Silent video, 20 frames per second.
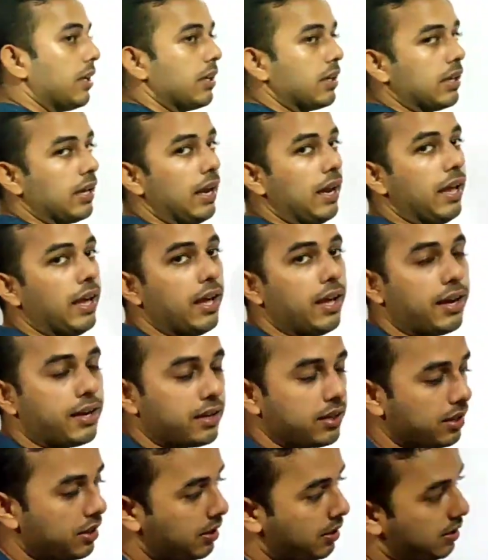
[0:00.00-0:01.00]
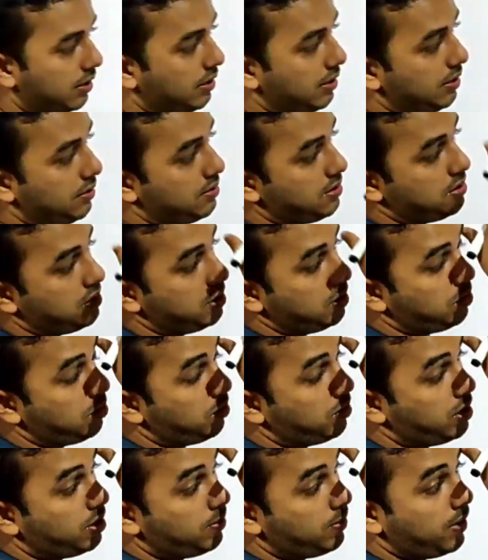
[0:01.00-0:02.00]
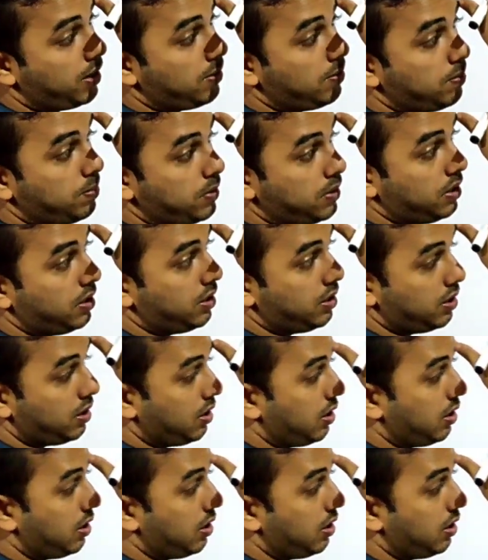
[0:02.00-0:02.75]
Clear? This is denoted by P.